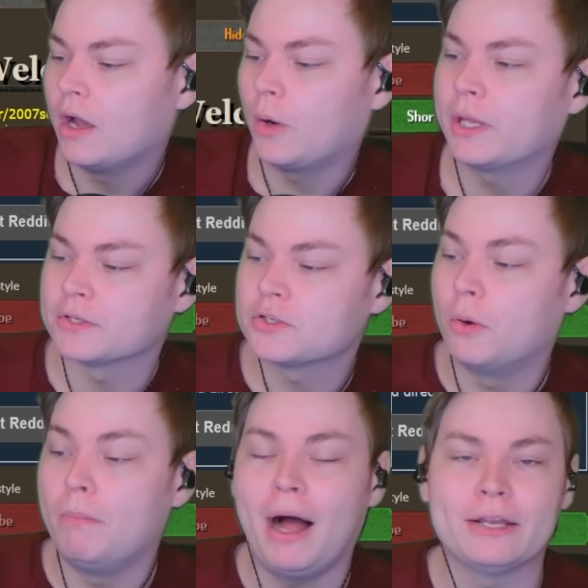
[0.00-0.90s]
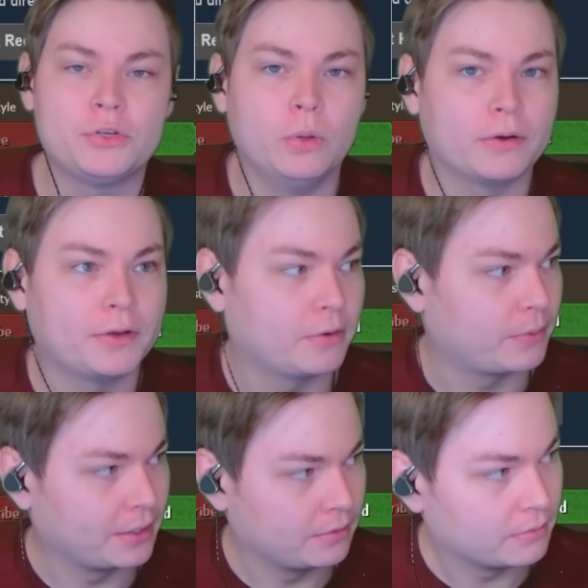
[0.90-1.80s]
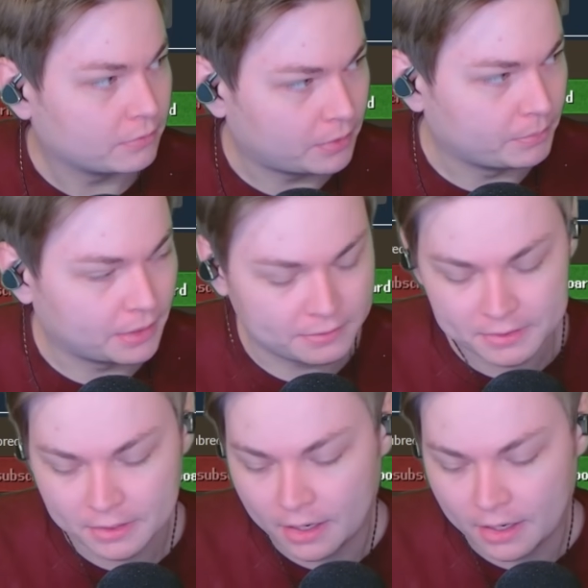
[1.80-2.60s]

Okay, so my too long didn't read from this.